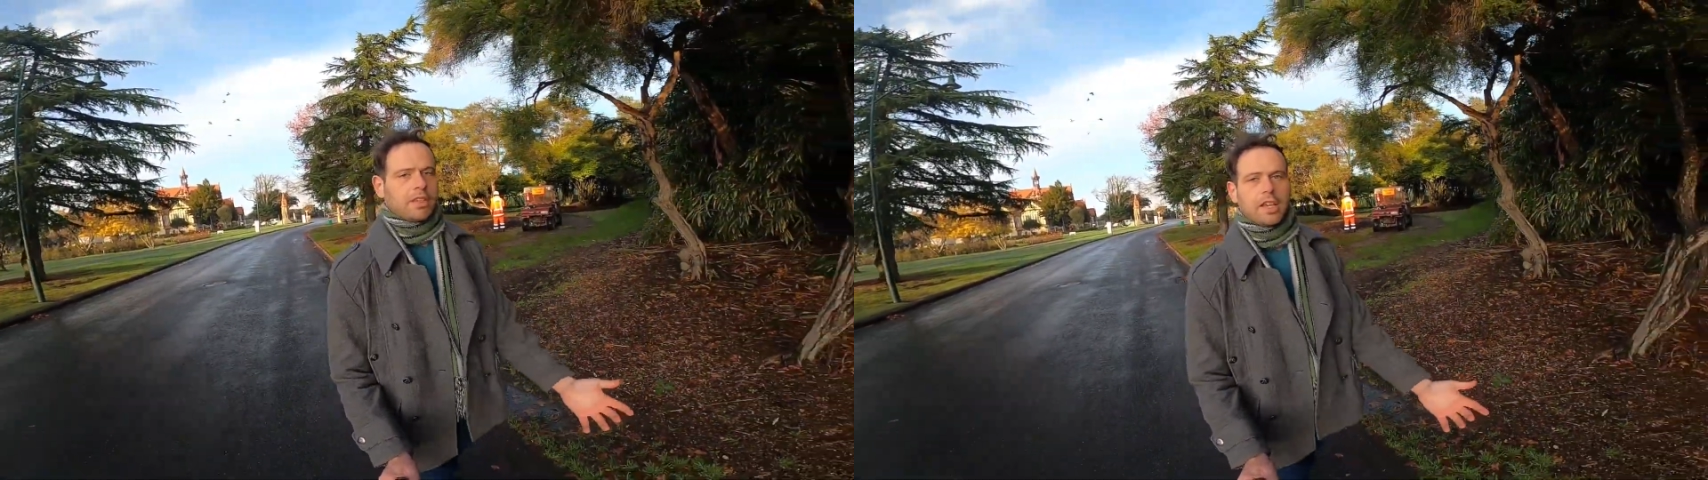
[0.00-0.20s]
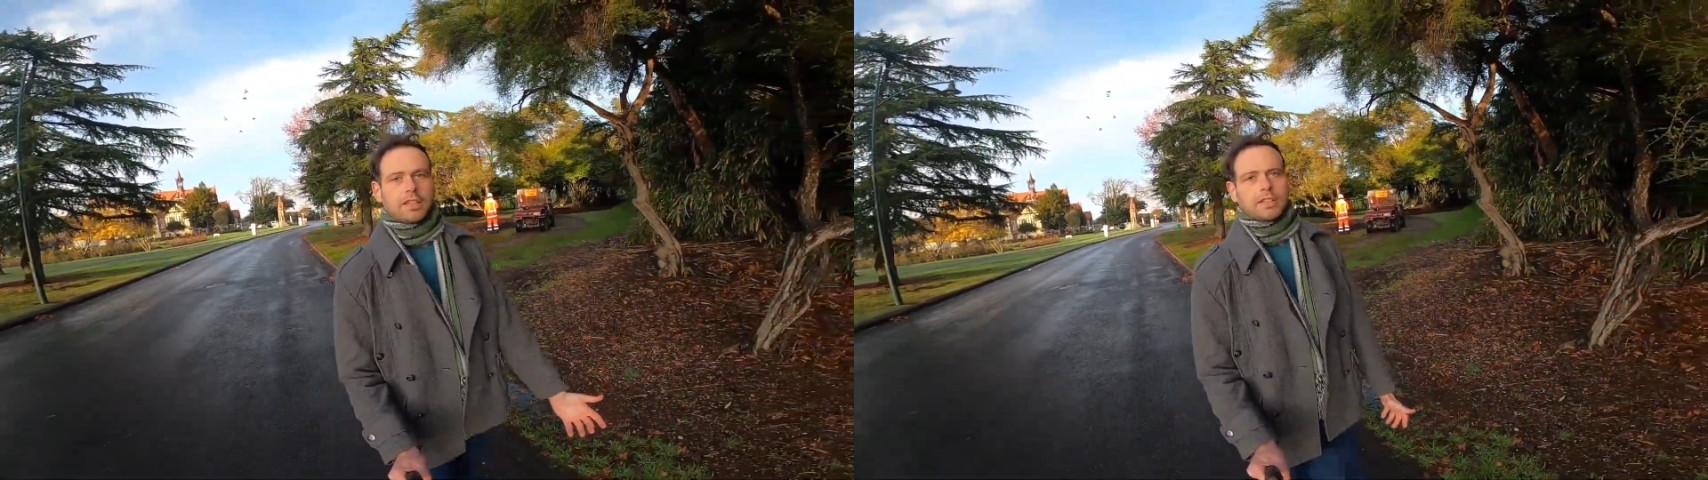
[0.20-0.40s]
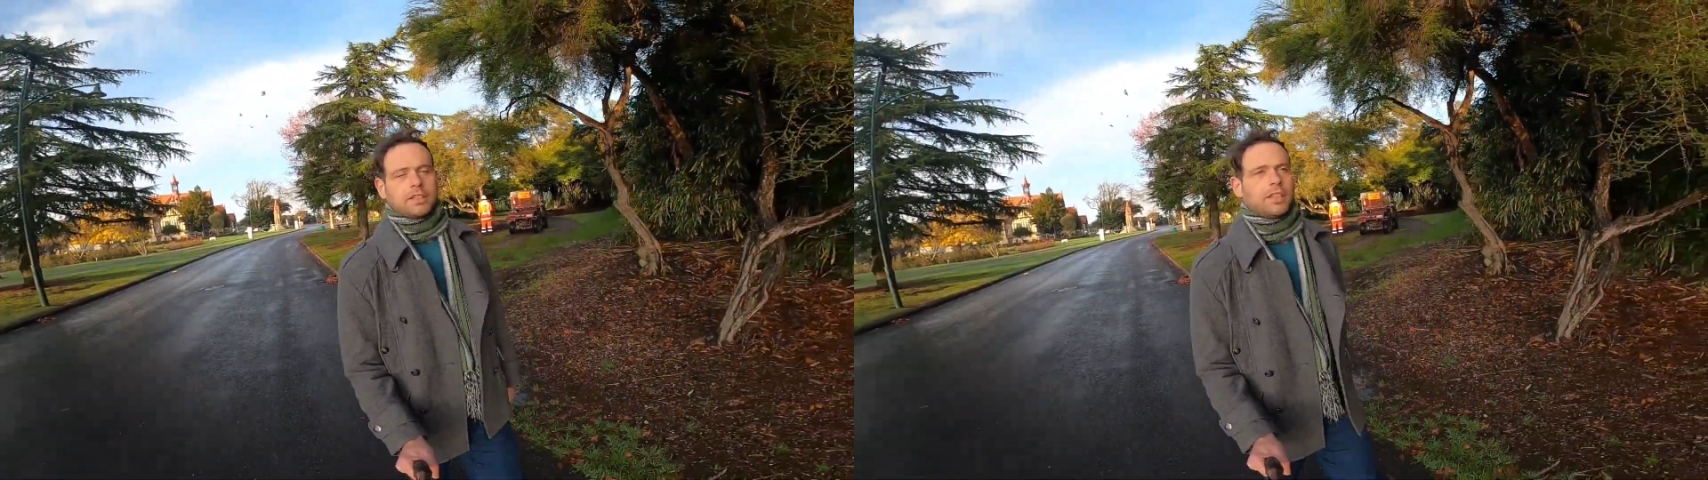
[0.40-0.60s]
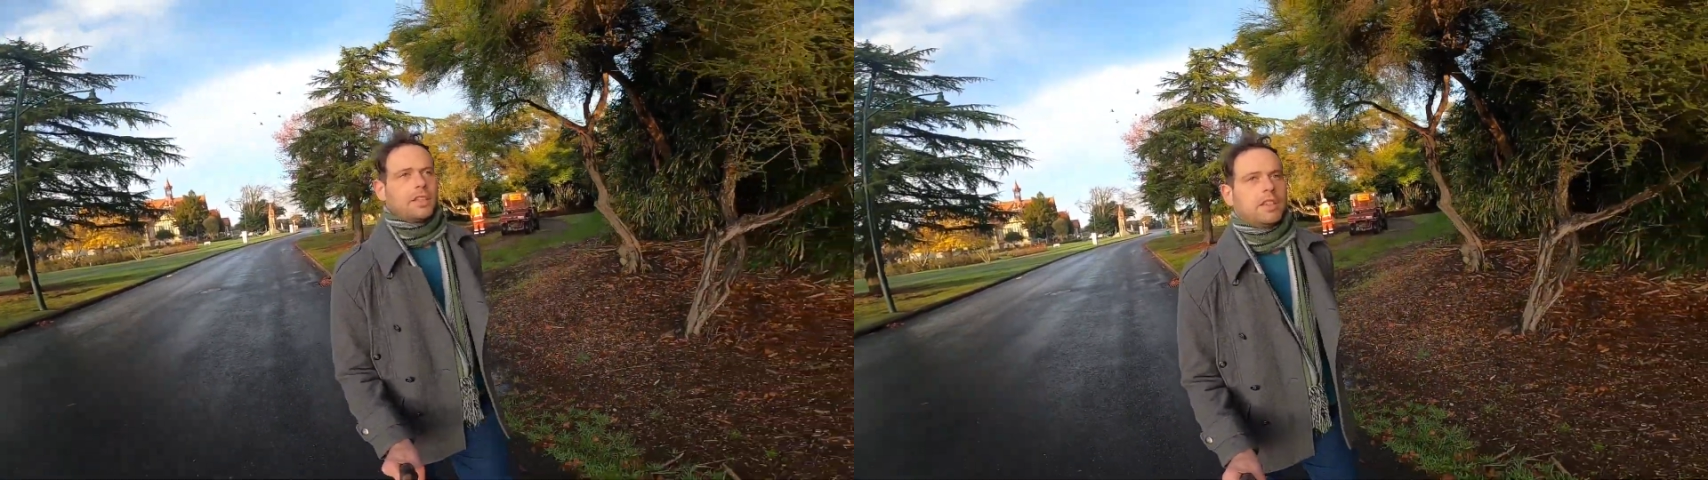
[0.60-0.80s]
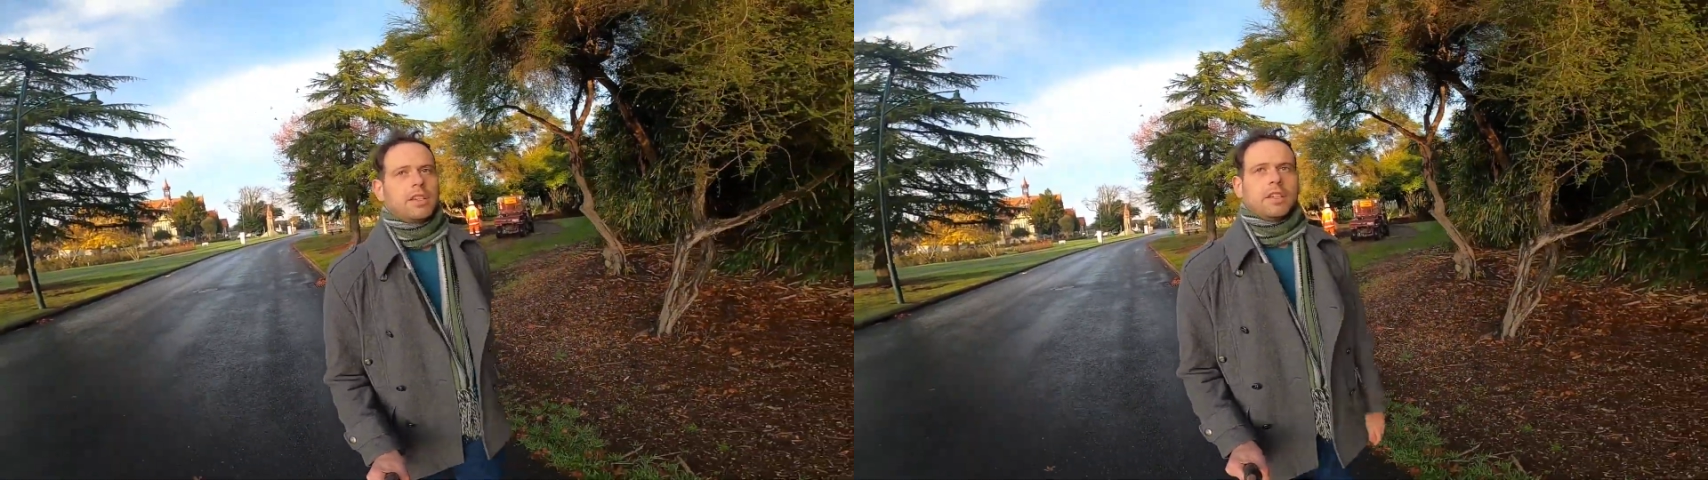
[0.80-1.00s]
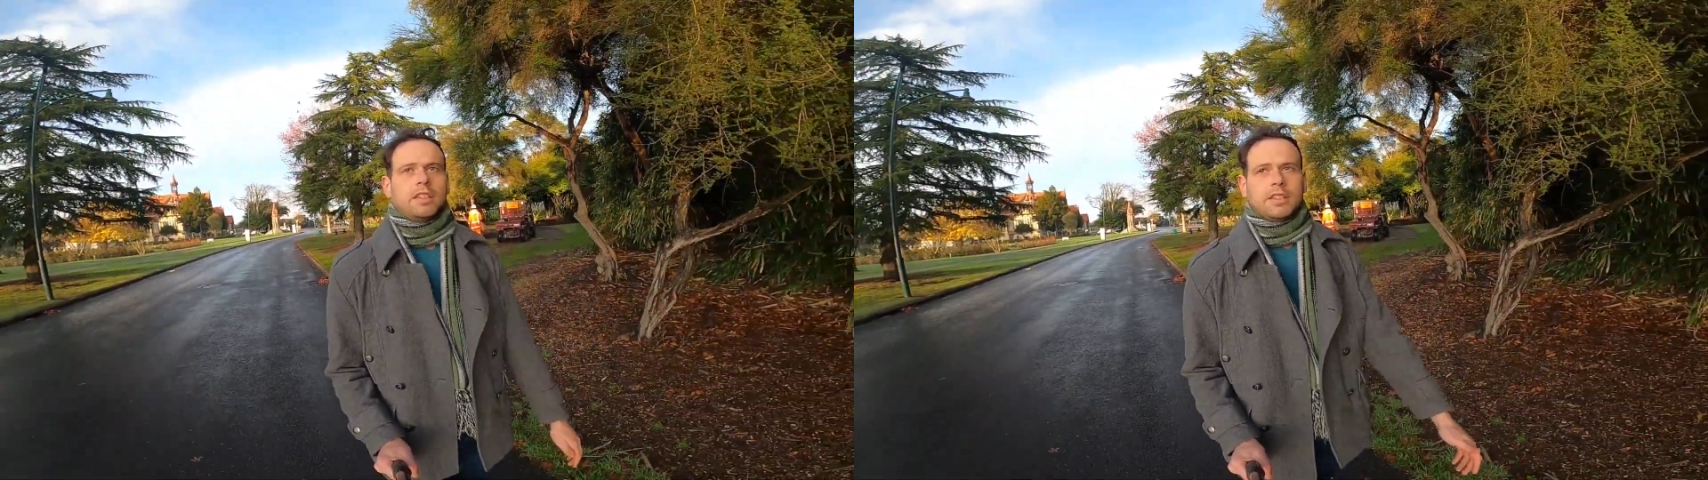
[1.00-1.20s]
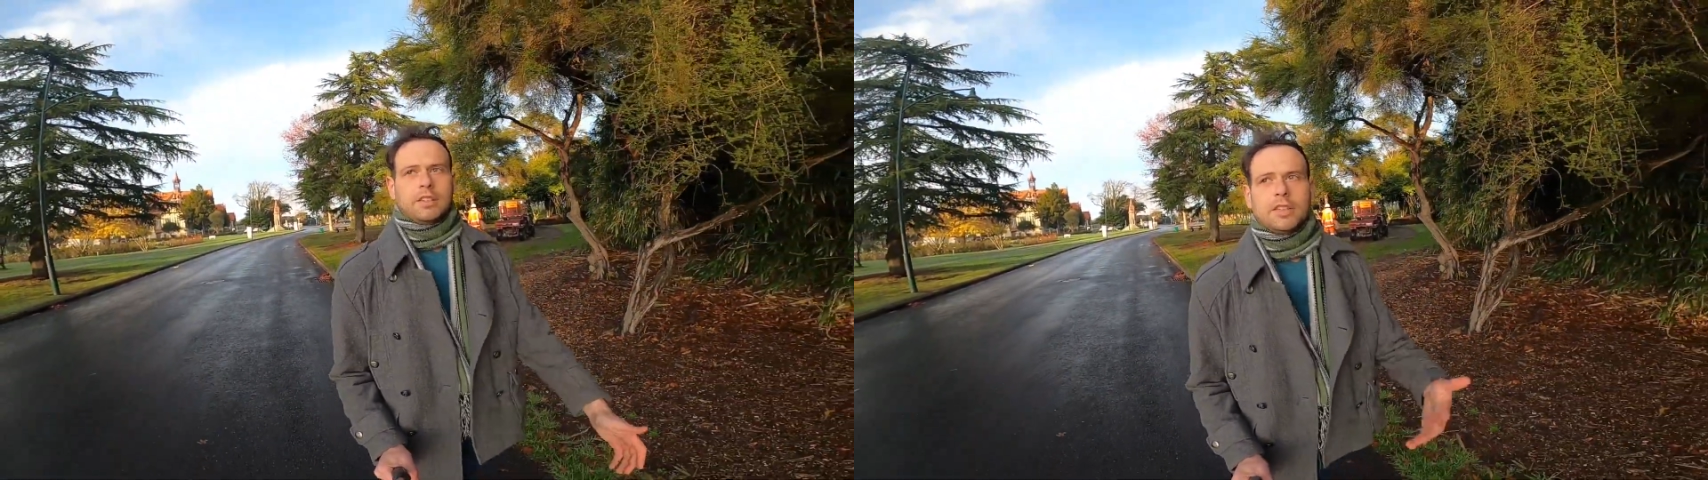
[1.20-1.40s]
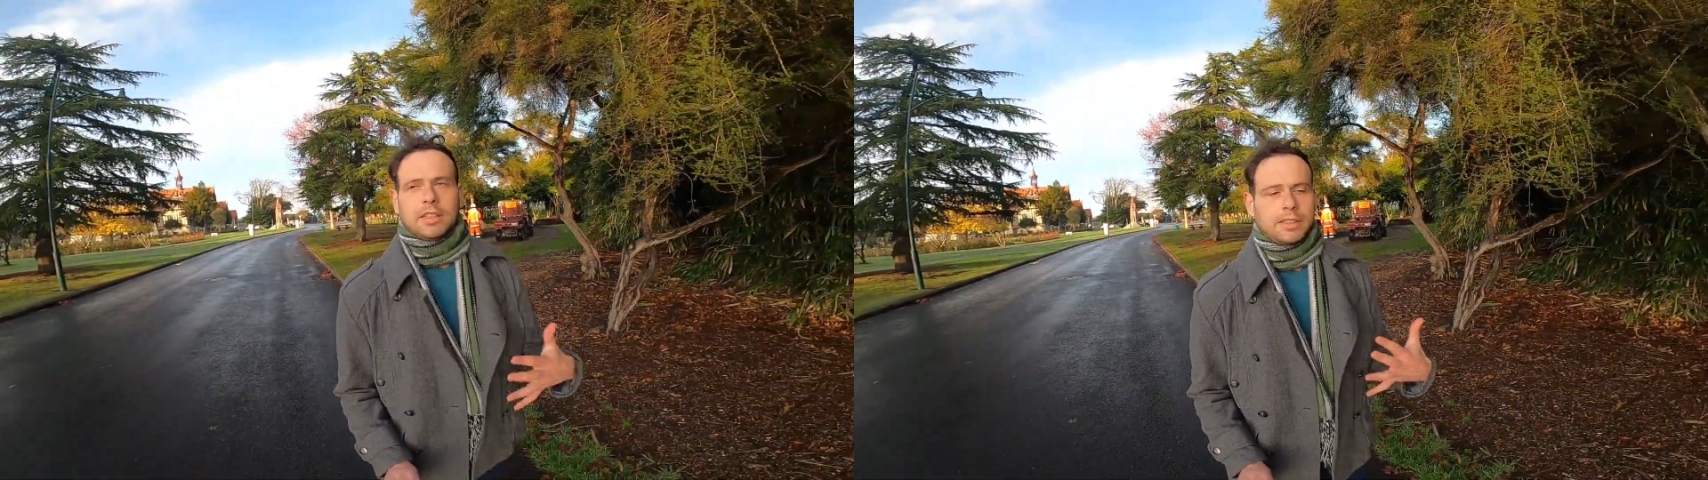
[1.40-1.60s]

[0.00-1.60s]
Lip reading: That's the